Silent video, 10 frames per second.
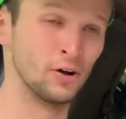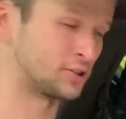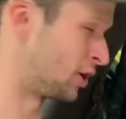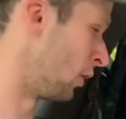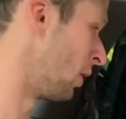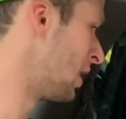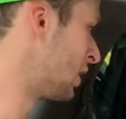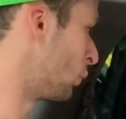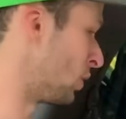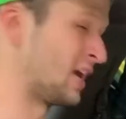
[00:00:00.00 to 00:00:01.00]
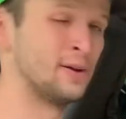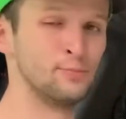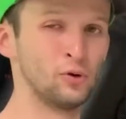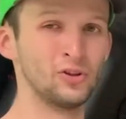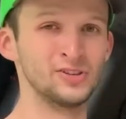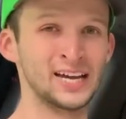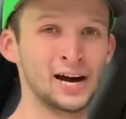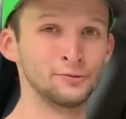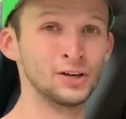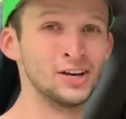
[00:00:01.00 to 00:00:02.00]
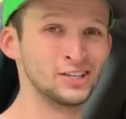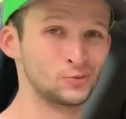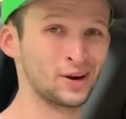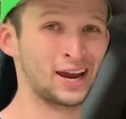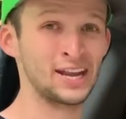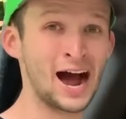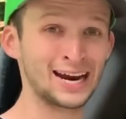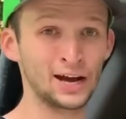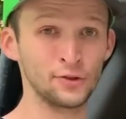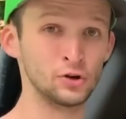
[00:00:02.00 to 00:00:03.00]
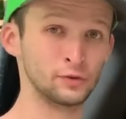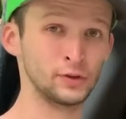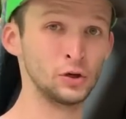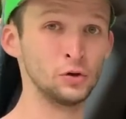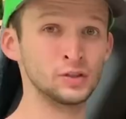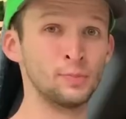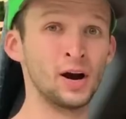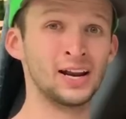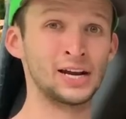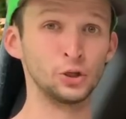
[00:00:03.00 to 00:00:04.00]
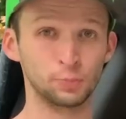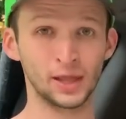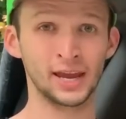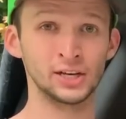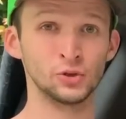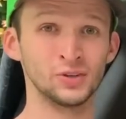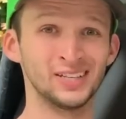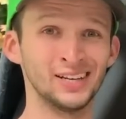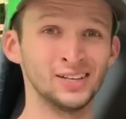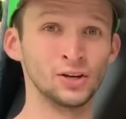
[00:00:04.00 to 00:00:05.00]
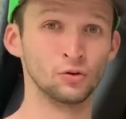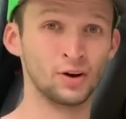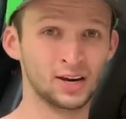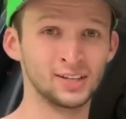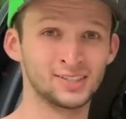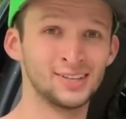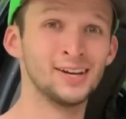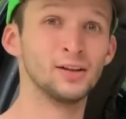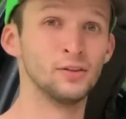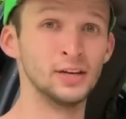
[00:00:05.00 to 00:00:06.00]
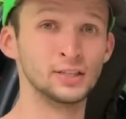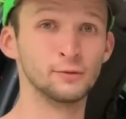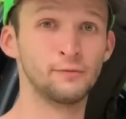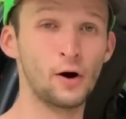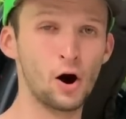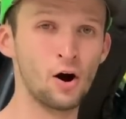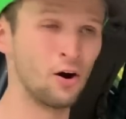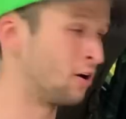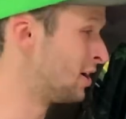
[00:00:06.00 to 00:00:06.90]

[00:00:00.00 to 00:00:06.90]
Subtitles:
so went ahead and pulled those out so I can knock out those reviews, but I do plan to attend Ruckus this fall,